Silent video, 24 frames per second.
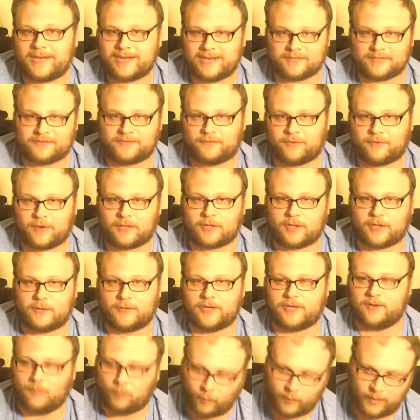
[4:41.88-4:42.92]
Well, the deck is
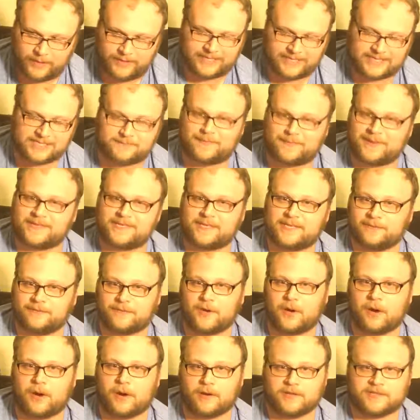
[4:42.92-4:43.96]
front-loaded with
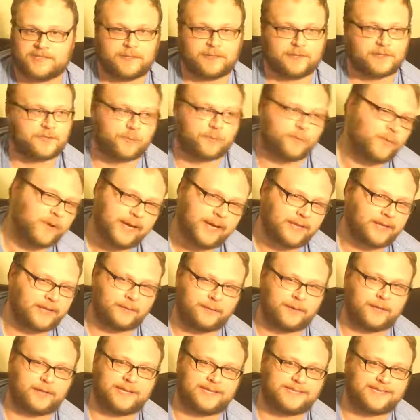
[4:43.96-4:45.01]
expensive cards. It looks
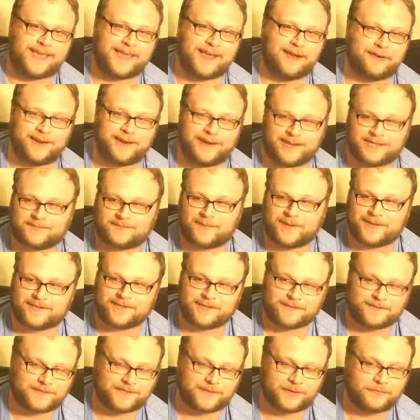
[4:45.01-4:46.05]
really, really scary and
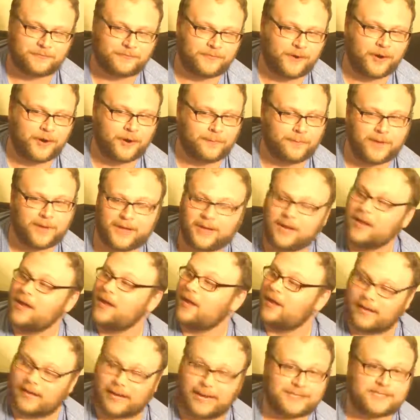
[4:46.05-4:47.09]
expensive so far, but
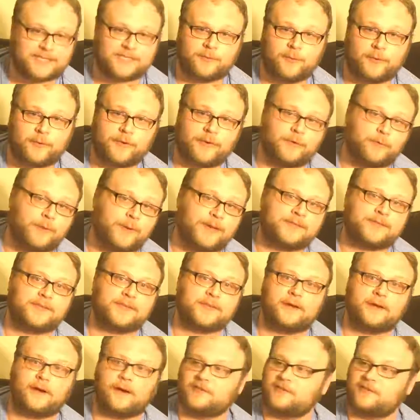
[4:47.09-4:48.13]
not to worry. The rest
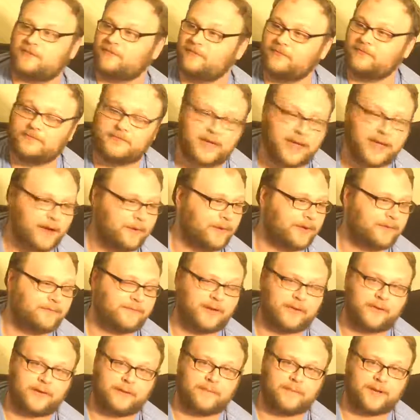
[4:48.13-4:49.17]
of the cards, very,
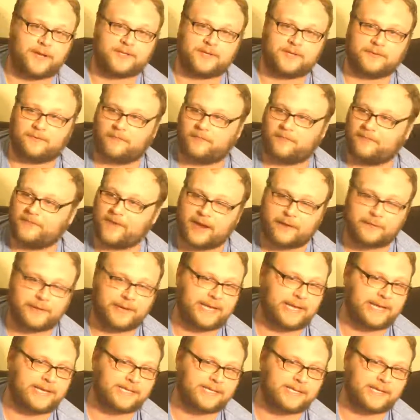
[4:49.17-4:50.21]
very budget,
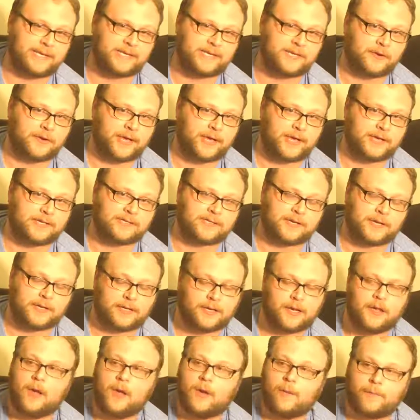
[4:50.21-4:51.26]
very easy to get your hands
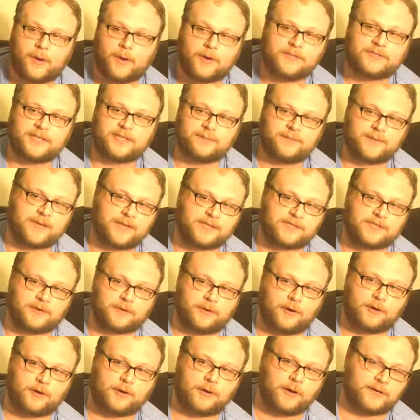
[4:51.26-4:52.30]
on. Mostly because
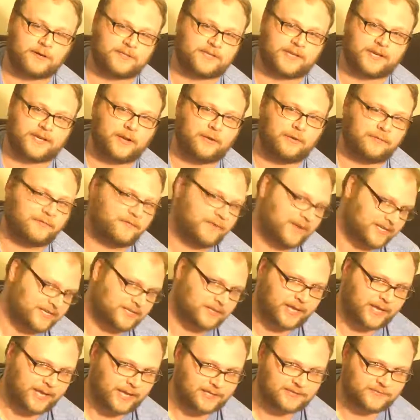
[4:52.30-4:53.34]
they're all cards that go and
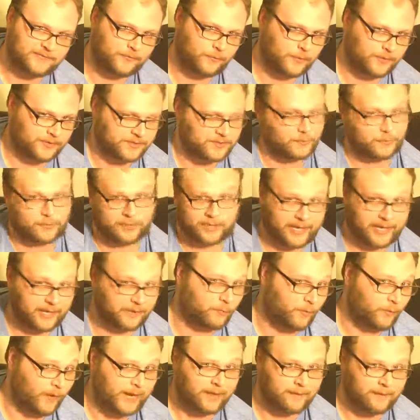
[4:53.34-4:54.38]
fetch lands for us or
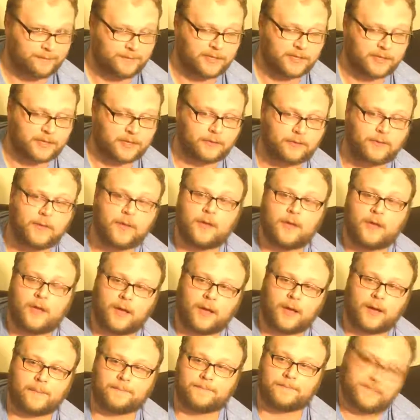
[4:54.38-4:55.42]
land ramp, you
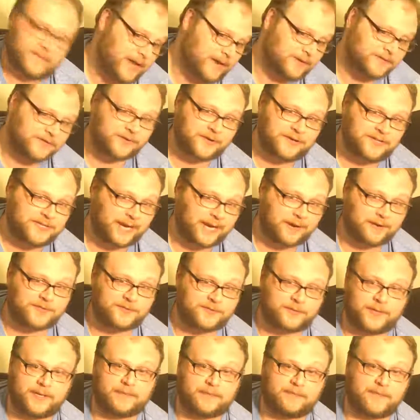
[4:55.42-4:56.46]
know. Here's our entire
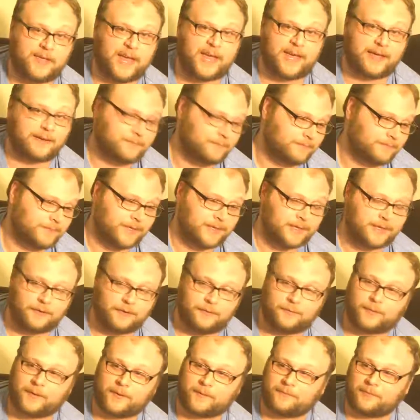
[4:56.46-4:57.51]
suite of that, you
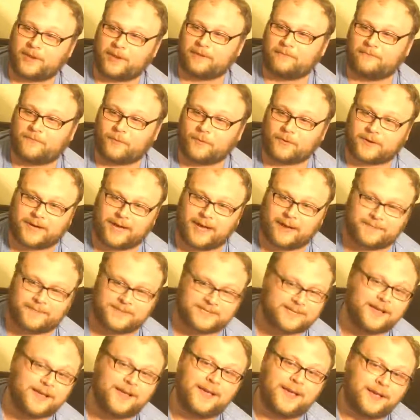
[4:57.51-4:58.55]
know. We're playing 4
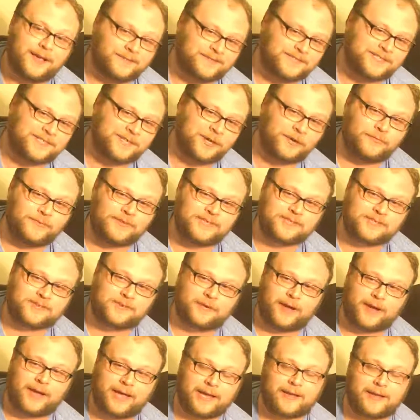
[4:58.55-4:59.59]
copies of Sylvan
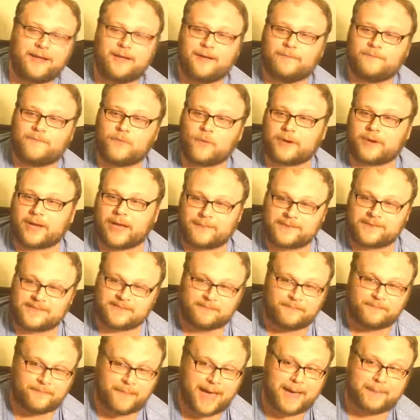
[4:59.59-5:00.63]
Scrying, 4
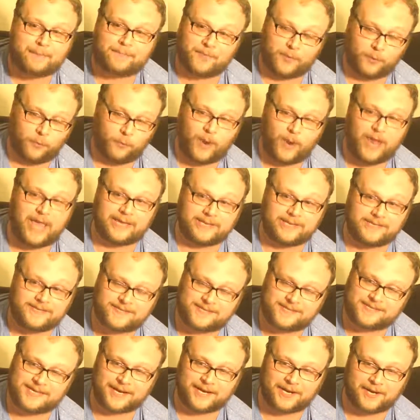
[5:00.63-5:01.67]
copies of Map the
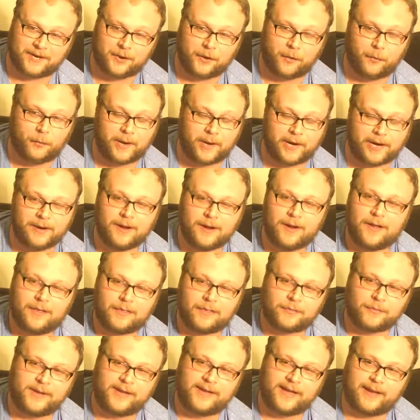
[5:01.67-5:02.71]
Wastes out of nowhere,
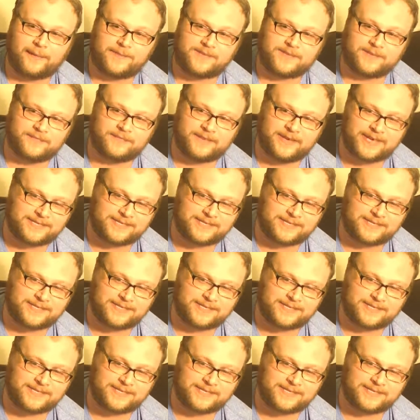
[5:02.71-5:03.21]
3 copies of